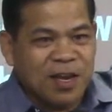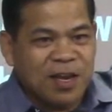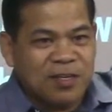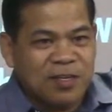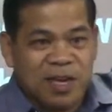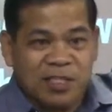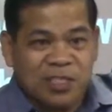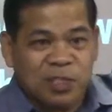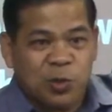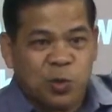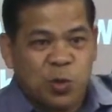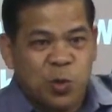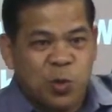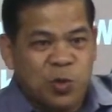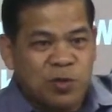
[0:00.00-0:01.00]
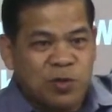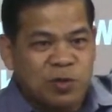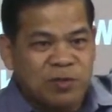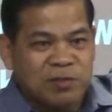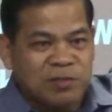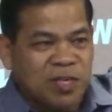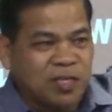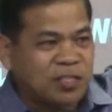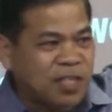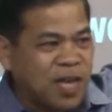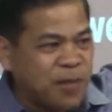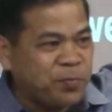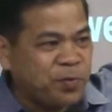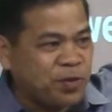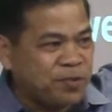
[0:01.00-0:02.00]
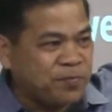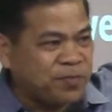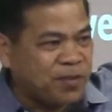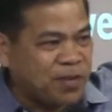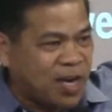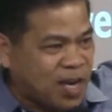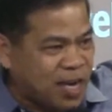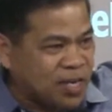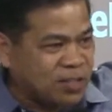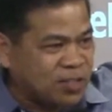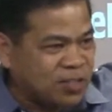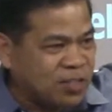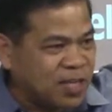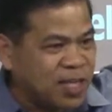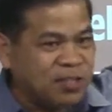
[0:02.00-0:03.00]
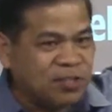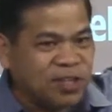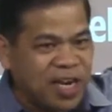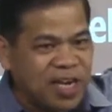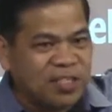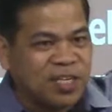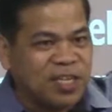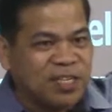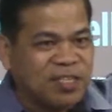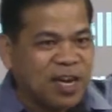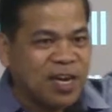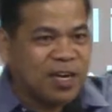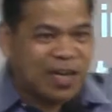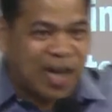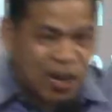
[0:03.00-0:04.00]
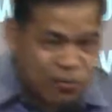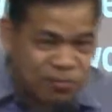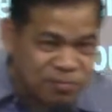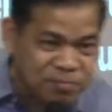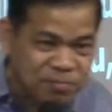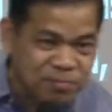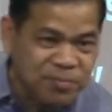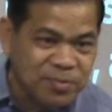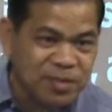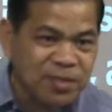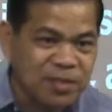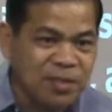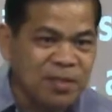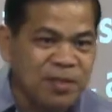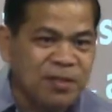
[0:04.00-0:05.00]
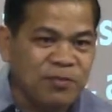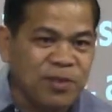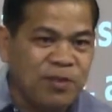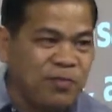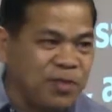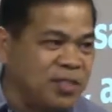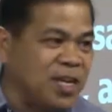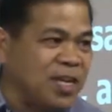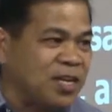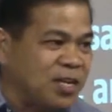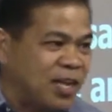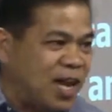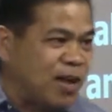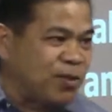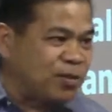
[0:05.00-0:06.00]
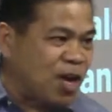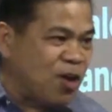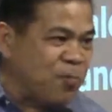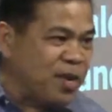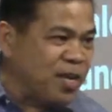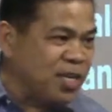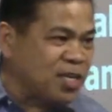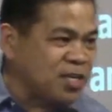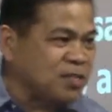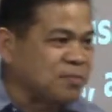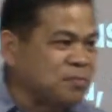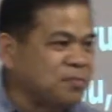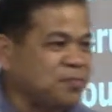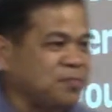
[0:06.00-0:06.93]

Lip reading: An unschooled disciple of Christ addressing the crowd. And we say crowd, how many?